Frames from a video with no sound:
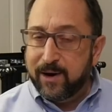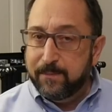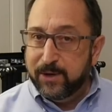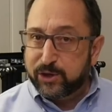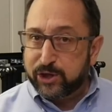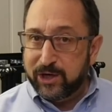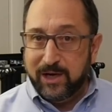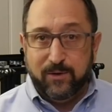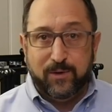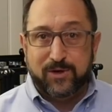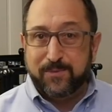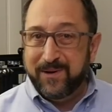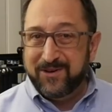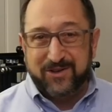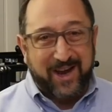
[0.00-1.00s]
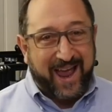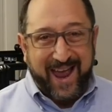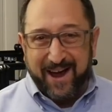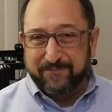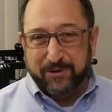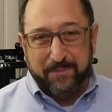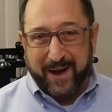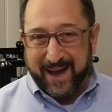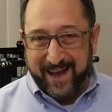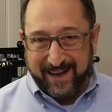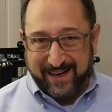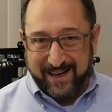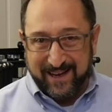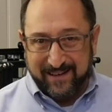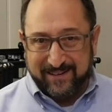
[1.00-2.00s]
end machine, which means you have to buy a
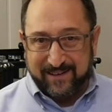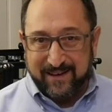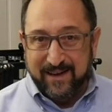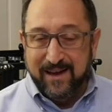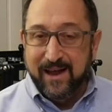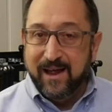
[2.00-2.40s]
kit,